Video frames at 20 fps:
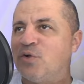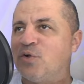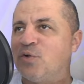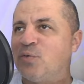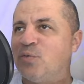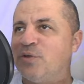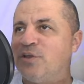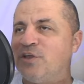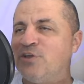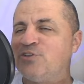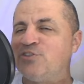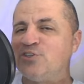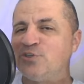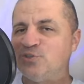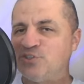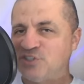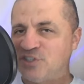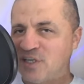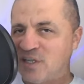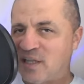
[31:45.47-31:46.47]
When you do
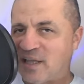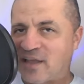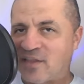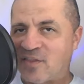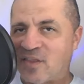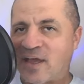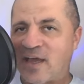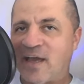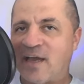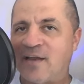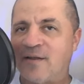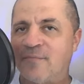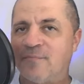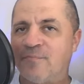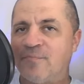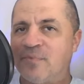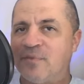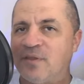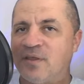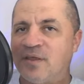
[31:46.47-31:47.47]
shit like that,
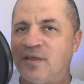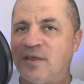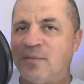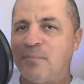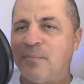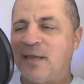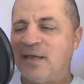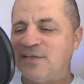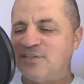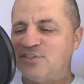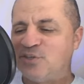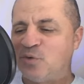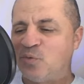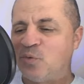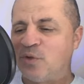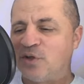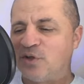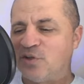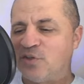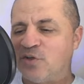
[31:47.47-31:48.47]
it makes your
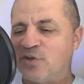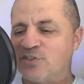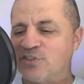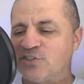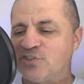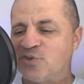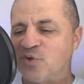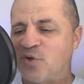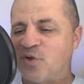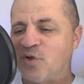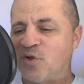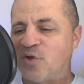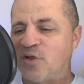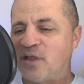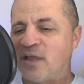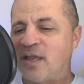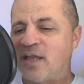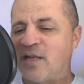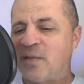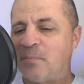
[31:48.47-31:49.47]
winner look
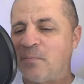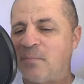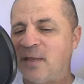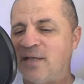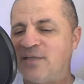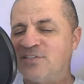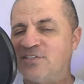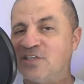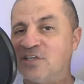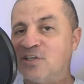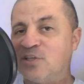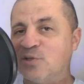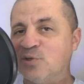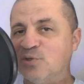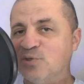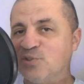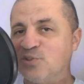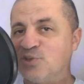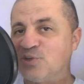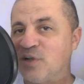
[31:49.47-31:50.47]
strong and it makes the
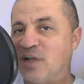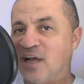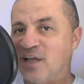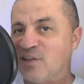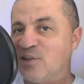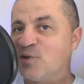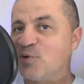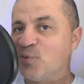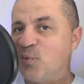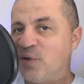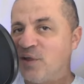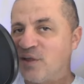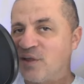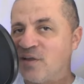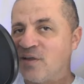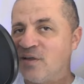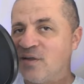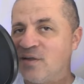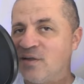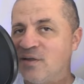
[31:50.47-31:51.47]
loser not look
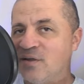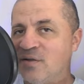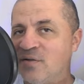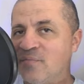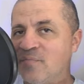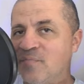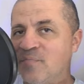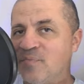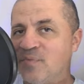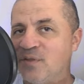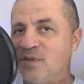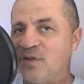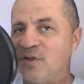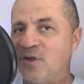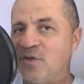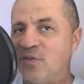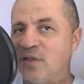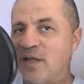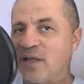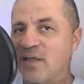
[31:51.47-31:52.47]
weak. You
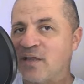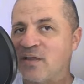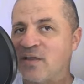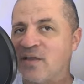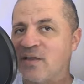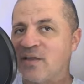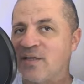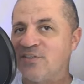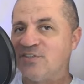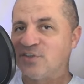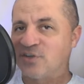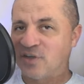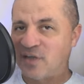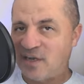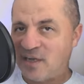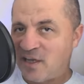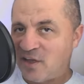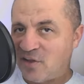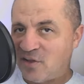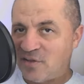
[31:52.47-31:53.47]
know, like he took
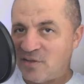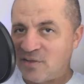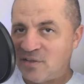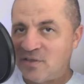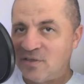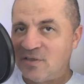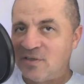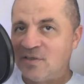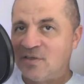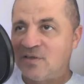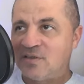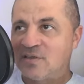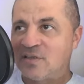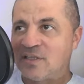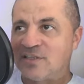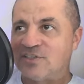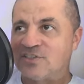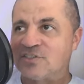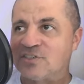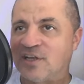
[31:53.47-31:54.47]
an L,
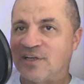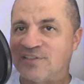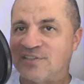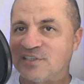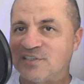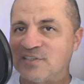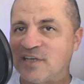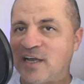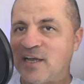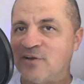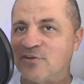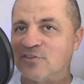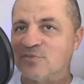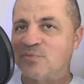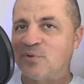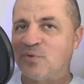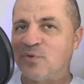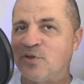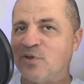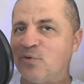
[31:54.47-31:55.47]
they just lost the titles,
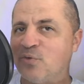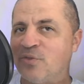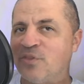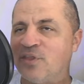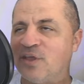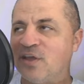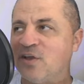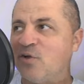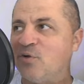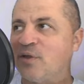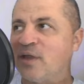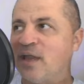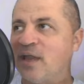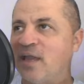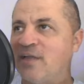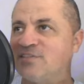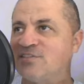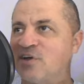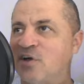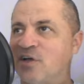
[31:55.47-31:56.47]
but we don't think, okay,
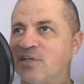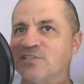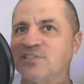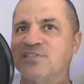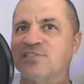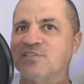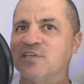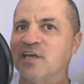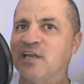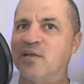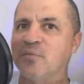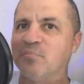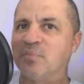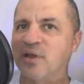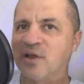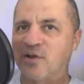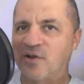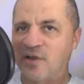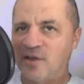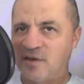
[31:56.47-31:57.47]
Ace Austin's getting
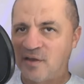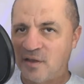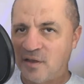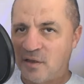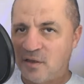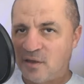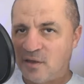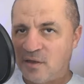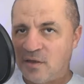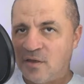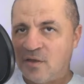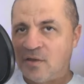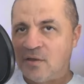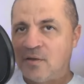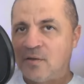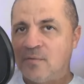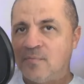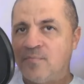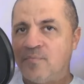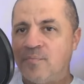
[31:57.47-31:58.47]
buried.
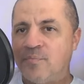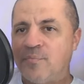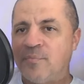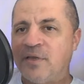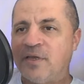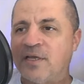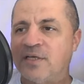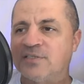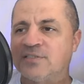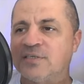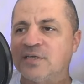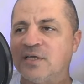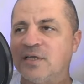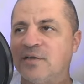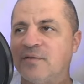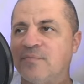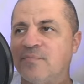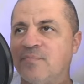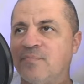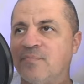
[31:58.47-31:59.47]
Because
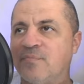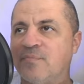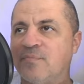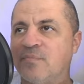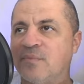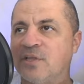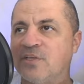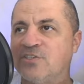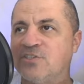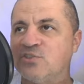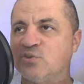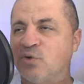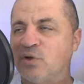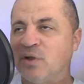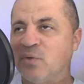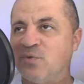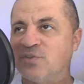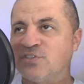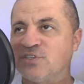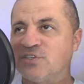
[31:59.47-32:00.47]
the story was